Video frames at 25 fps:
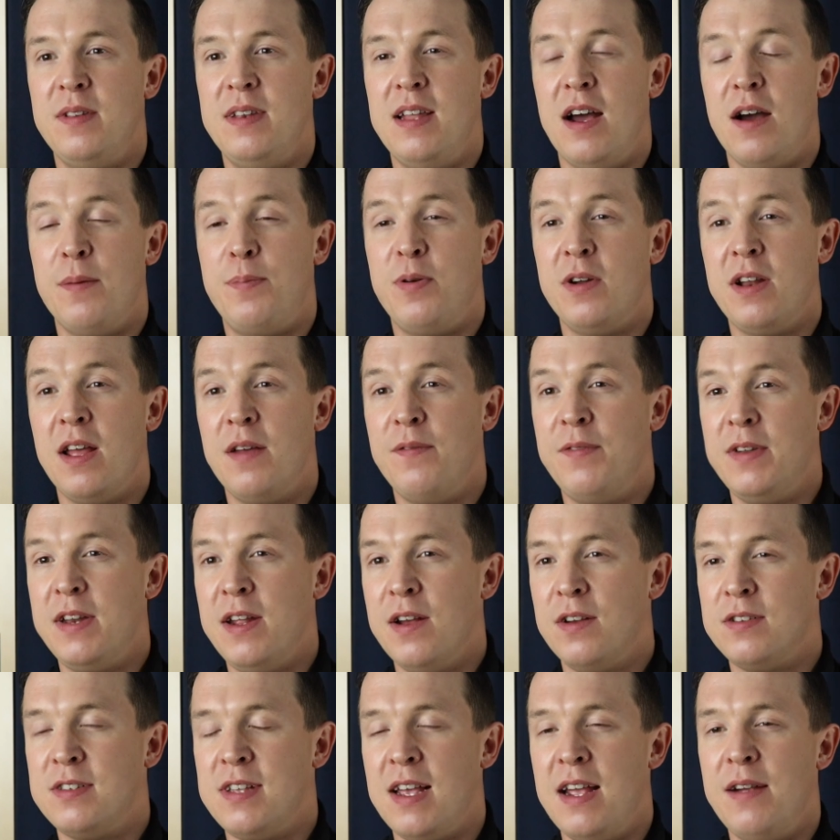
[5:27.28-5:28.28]
Now I put out
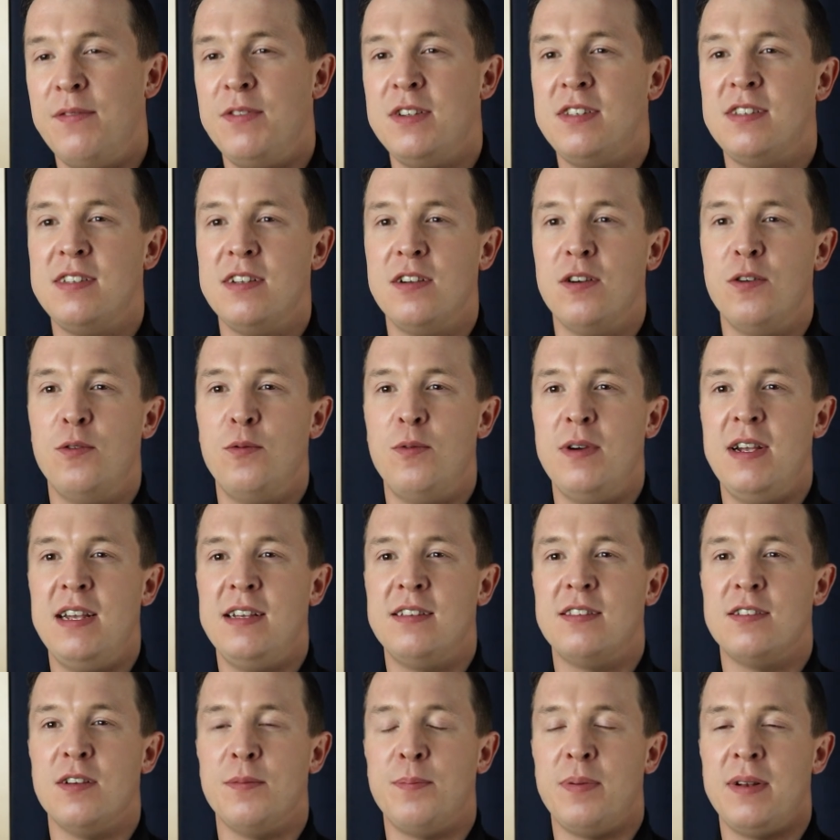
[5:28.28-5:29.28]
videos every single week,
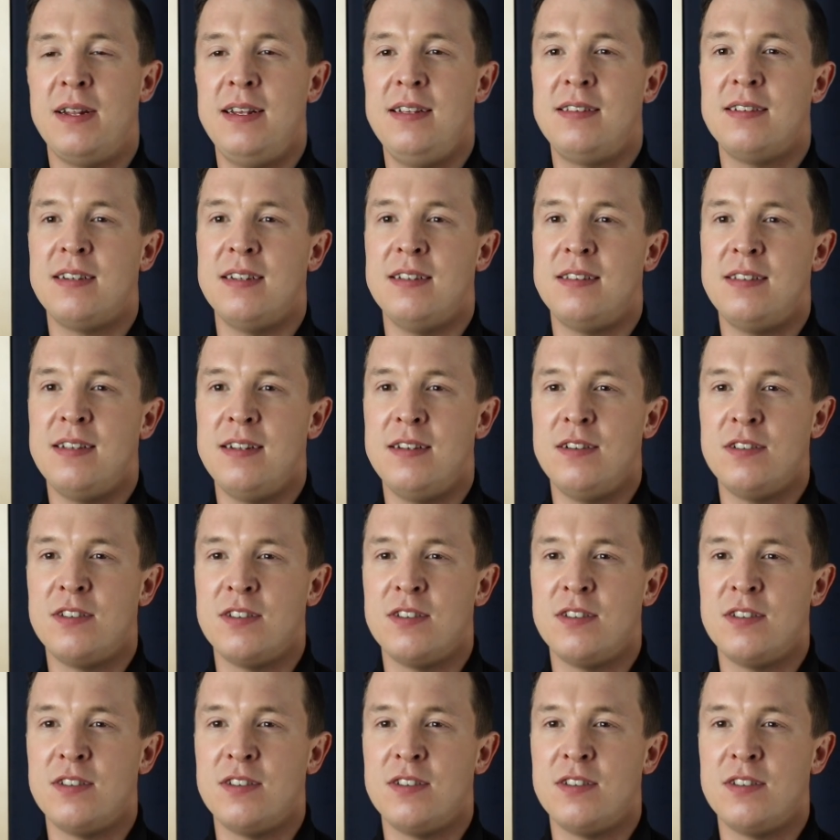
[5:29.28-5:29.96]
so please consider